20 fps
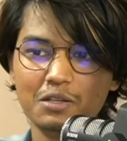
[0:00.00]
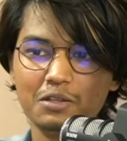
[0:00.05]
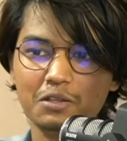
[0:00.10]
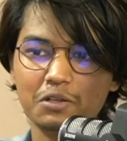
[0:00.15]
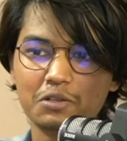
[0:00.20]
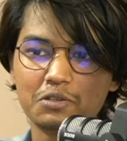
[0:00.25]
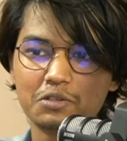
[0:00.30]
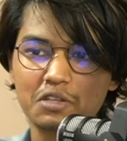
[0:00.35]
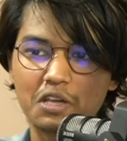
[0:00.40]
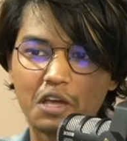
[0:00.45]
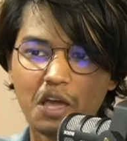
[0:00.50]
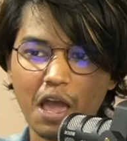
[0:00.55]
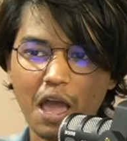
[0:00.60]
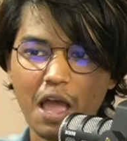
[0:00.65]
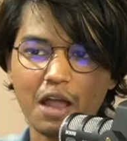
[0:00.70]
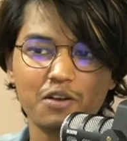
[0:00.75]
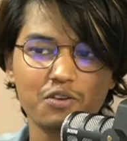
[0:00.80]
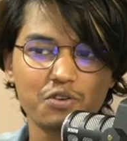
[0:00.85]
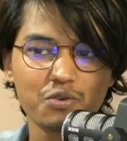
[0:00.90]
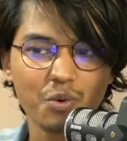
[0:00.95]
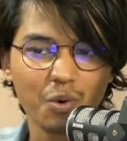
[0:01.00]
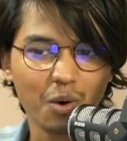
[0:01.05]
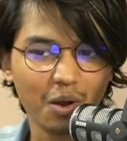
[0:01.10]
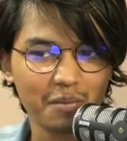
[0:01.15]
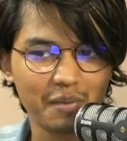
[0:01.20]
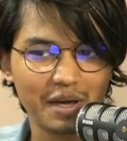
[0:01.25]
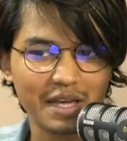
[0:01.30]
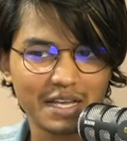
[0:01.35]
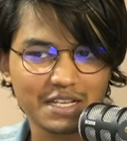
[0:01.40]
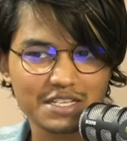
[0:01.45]
this is the end to all
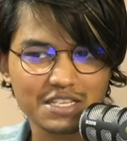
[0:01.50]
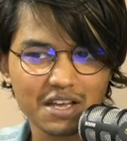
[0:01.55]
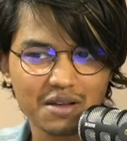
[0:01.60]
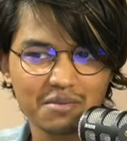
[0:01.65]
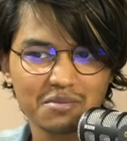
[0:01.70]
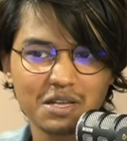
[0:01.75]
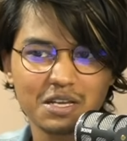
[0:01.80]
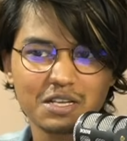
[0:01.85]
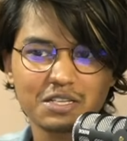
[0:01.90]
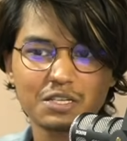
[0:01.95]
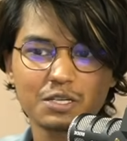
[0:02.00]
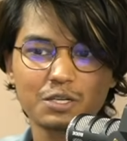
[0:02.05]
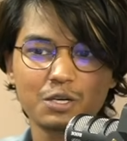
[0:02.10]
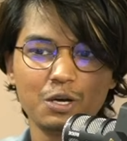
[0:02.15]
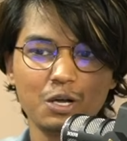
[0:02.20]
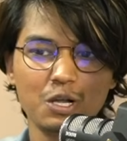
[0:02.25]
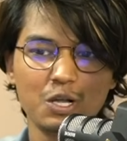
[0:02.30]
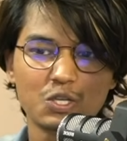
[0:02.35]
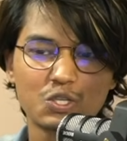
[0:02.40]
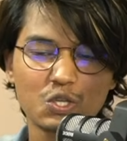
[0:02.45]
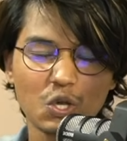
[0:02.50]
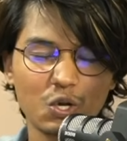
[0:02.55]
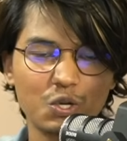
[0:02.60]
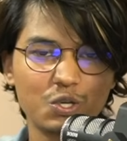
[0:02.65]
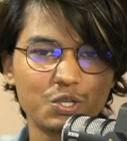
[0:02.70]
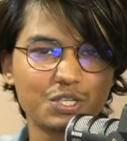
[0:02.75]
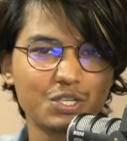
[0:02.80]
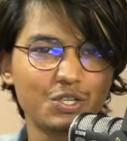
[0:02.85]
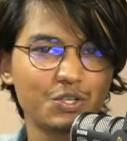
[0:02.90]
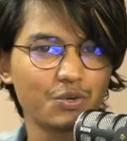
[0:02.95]
my examination,
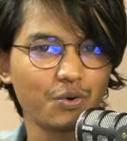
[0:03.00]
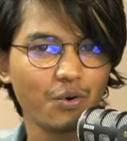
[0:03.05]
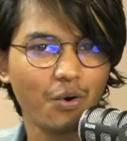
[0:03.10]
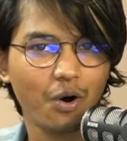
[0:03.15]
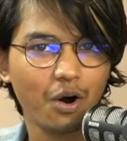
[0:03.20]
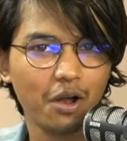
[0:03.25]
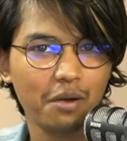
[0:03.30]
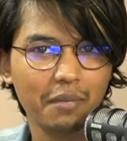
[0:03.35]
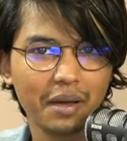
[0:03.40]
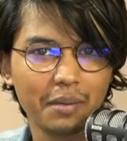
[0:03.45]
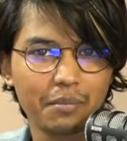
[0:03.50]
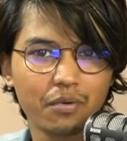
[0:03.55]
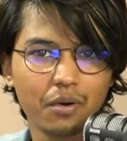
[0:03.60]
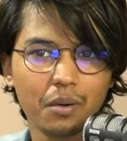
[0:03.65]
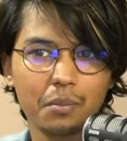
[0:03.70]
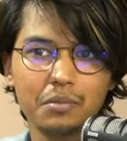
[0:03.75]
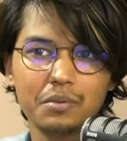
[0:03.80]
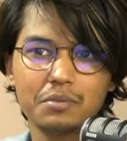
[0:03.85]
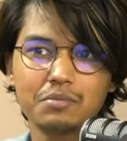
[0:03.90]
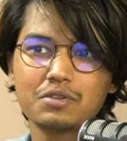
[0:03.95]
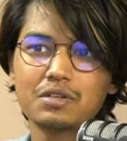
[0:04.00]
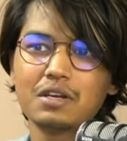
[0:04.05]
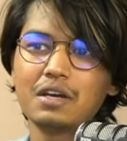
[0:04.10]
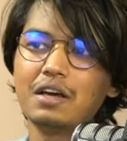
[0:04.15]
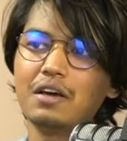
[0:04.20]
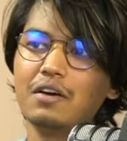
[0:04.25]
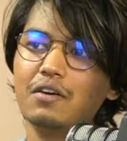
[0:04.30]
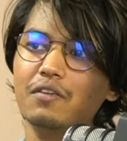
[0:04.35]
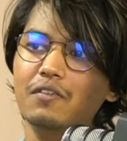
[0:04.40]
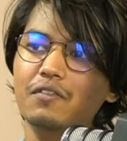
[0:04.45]
solution to all my problems,
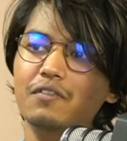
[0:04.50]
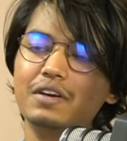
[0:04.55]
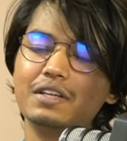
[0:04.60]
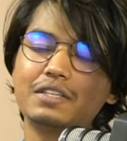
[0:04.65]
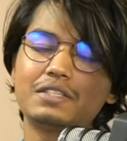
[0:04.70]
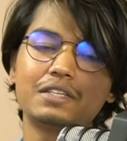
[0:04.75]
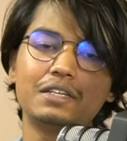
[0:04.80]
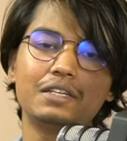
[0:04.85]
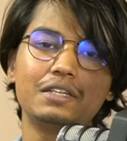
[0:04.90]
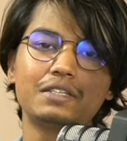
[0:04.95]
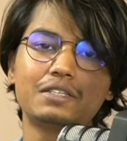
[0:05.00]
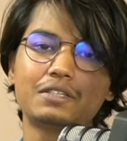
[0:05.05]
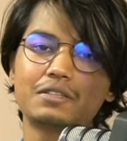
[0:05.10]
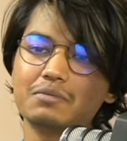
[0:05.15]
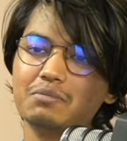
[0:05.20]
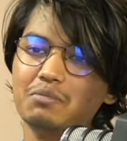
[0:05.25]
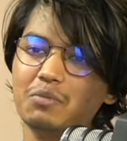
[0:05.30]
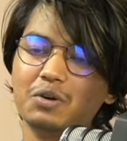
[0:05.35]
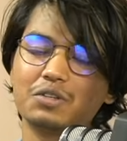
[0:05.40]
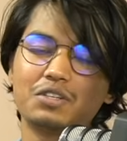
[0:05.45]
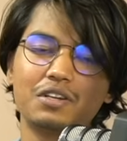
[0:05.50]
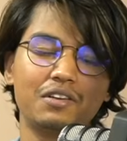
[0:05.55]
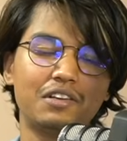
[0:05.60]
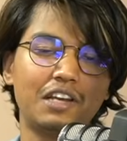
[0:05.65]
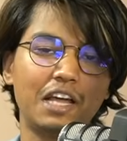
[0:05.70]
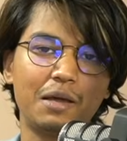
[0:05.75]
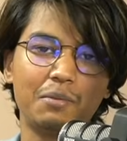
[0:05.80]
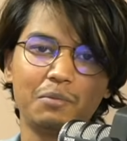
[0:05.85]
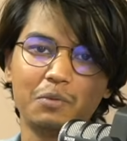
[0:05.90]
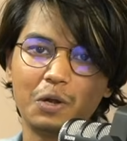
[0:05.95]
which is most of the
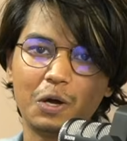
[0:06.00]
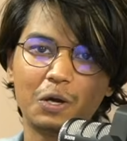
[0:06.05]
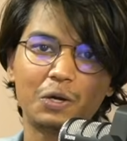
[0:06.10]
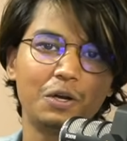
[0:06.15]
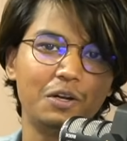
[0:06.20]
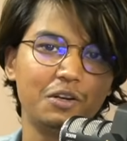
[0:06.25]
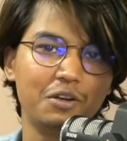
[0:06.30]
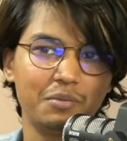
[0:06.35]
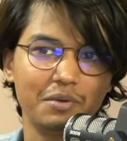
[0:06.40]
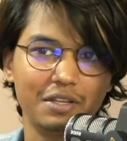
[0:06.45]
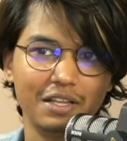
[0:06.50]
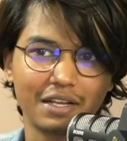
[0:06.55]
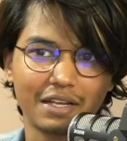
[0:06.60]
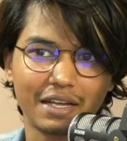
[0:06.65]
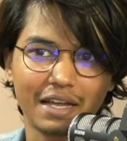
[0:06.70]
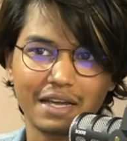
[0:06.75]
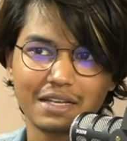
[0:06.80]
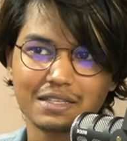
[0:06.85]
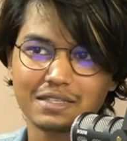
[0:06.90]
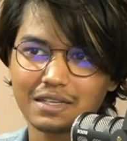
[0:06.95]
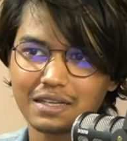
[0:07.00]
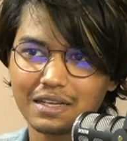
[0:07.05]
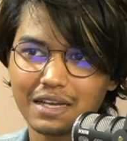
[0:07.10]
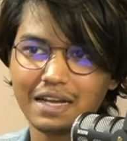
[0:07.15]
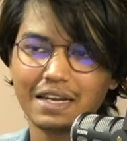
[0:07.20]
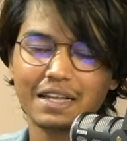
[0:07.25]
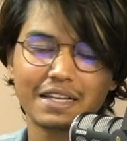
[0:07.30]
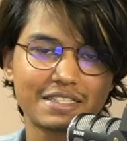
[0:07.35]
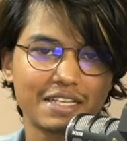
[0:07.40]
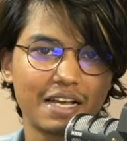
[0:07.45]
time not going to be the case.
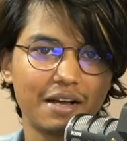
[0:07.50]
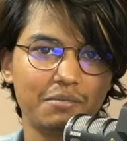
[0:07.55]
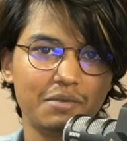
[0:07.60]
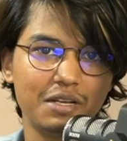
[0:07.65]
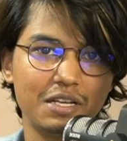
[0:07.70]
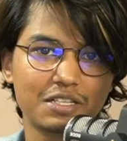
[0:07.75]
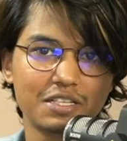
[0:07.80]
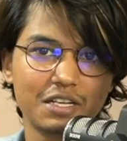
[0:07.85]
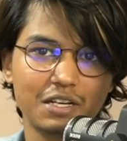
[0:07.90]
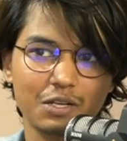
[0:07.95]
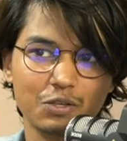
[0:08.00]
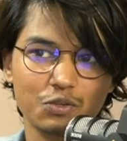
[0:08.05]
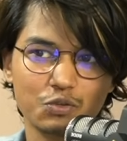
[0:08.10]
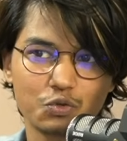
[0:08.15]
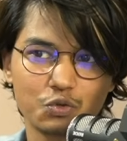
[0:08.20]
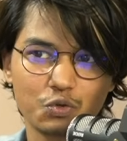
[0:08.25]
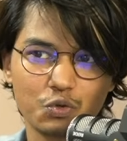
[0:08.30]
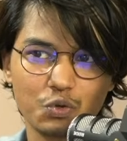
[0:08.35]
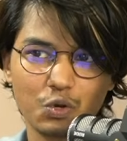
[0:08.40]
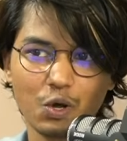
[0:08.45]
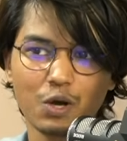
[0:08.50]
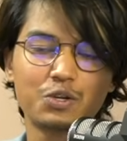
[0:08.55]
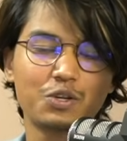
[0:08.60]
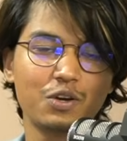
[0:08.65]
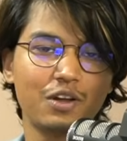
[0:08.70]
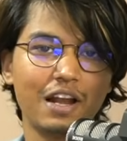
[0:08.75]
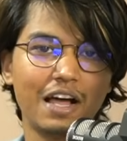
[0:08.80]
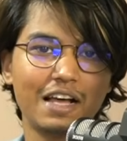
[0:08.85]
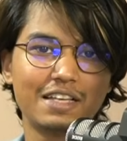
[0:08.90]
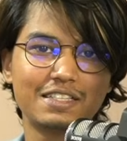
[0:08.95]
GATE examination is not
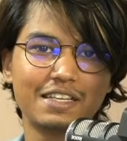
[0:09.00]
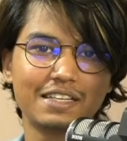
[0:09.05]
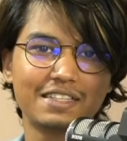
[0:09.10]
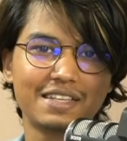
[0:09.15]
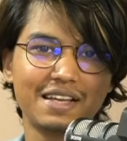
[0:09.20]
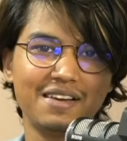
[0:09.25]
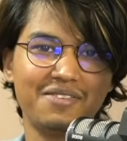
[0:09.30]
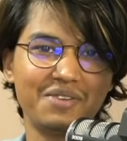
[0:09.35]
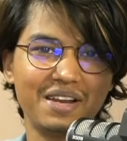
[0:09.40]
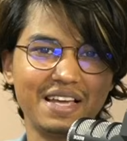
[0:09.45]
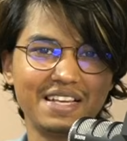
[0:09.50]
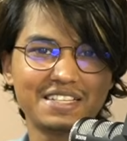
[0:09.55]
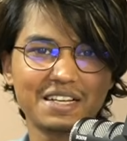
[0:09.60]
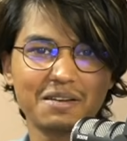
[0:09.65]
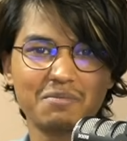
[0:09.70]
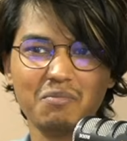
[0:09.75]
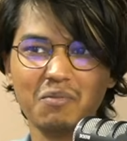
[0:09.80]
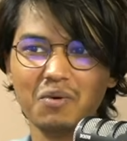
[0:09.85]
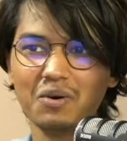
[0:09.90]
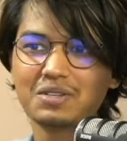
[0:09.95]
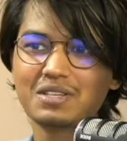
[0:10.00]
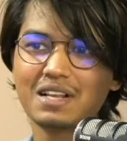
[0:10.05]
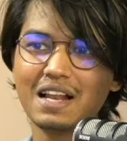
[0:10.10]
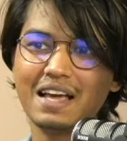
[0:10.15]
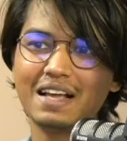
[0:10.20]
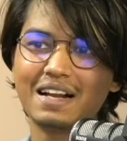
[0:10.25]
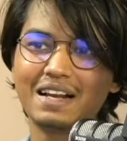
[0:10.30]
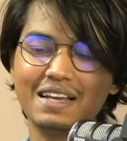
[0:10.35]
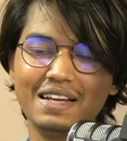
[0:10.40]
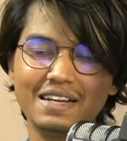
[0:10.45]
your last examination, most
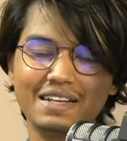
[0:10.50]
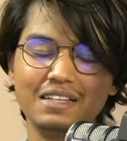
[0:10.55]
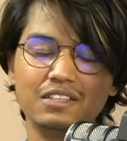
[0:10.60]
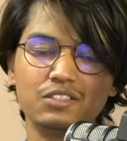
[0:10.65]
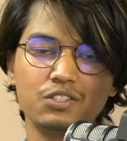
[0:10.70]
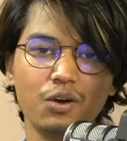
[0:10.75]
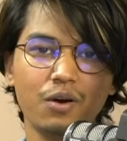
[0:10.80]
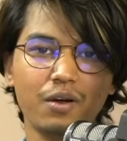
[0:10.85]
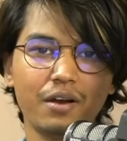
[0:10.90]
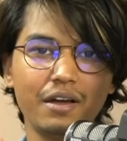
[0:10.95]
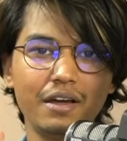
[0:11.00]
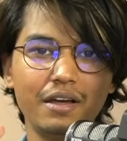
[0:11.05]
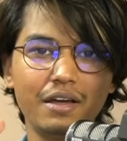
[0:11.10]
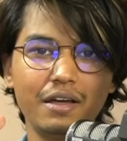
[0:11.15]
likely it is your